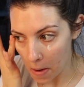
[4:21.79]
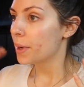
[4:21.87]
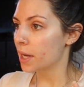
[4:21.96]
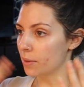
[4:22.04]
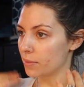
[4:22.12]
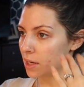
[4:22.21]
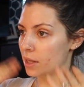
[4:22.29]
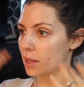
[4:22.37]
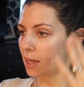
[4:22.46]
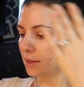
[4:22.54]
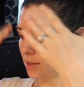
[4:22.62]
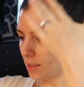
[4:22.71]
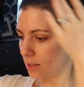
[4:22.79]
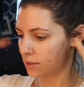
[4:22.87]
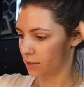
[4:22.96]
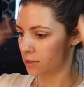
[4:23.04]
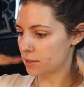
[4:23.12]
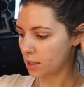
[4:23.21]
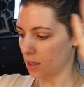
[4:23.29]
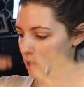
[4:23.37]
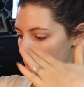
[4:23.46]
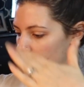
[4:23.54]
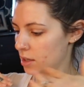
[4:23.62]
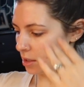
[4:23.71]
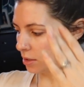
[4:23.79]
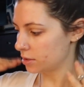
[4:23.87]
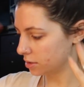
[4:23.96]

But I'm gonna let this all